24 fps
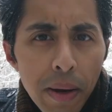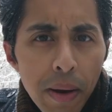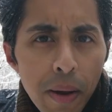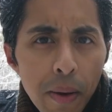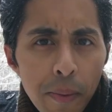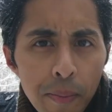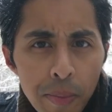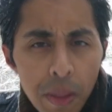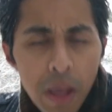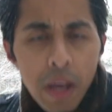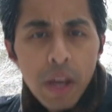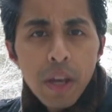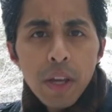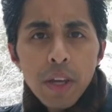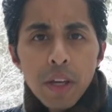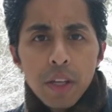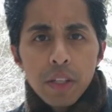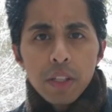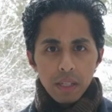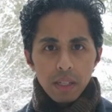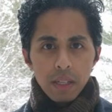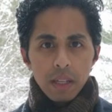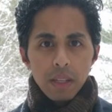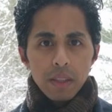I've plugged
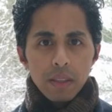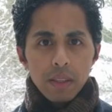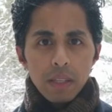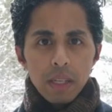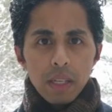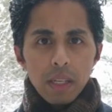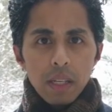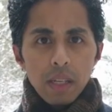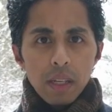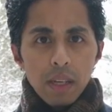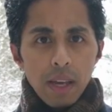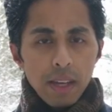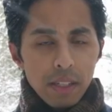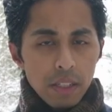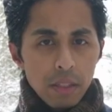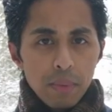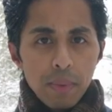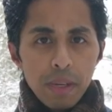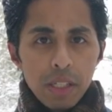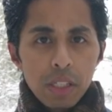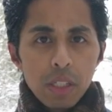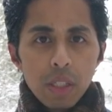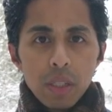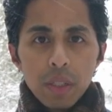in the
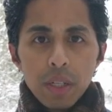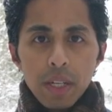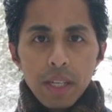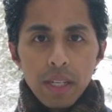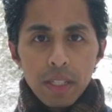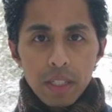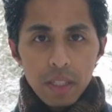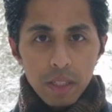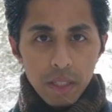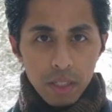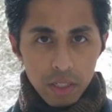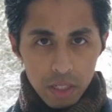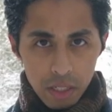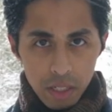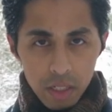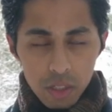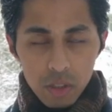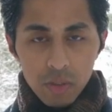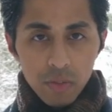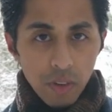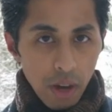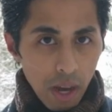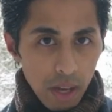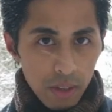SMX-30 into the
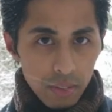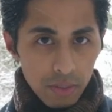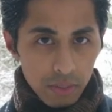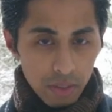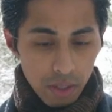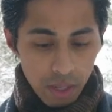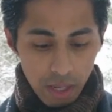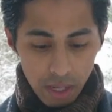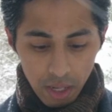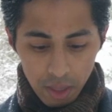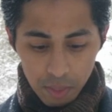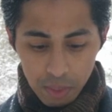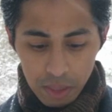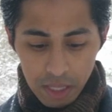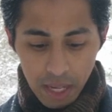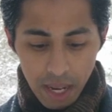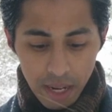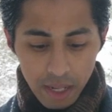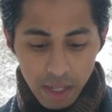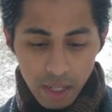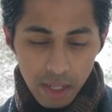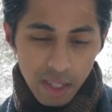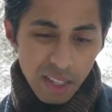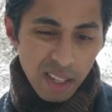GH5, and I'm
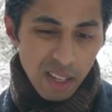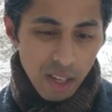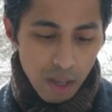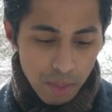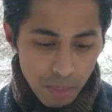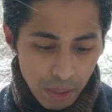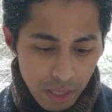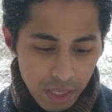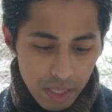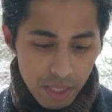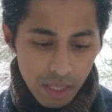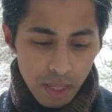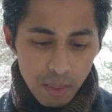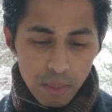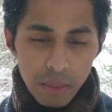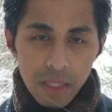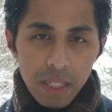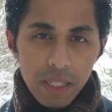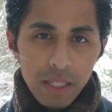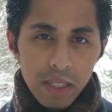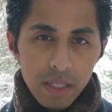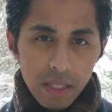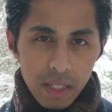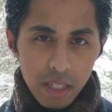standing about the same
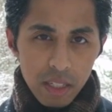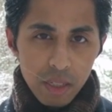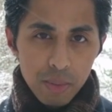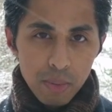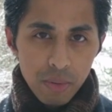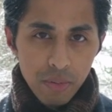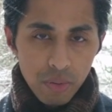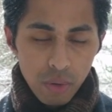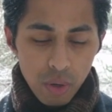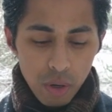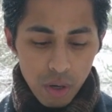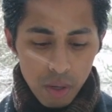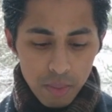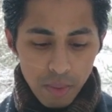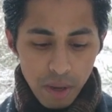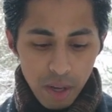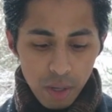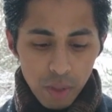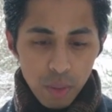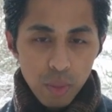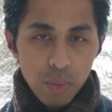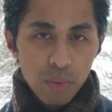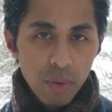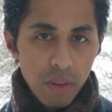distance as before,
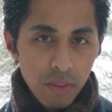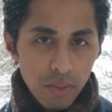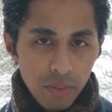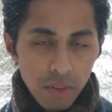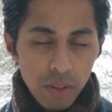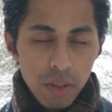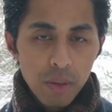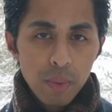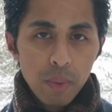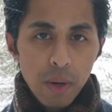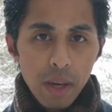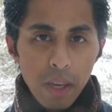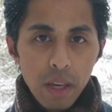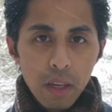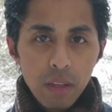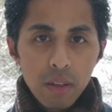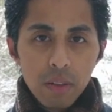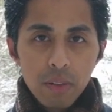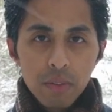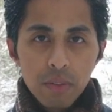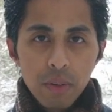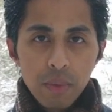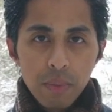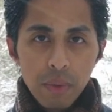about 3 feet away
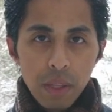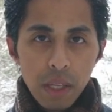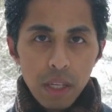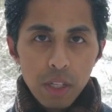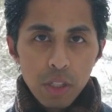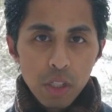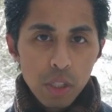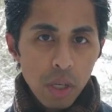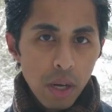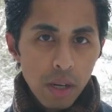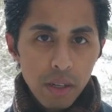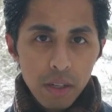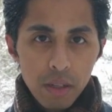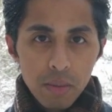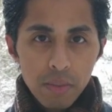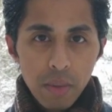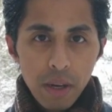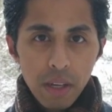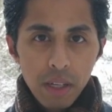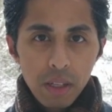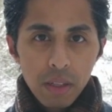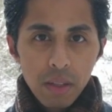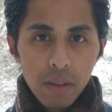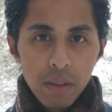from the shotgun
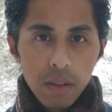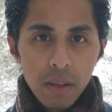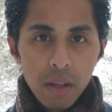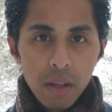mic.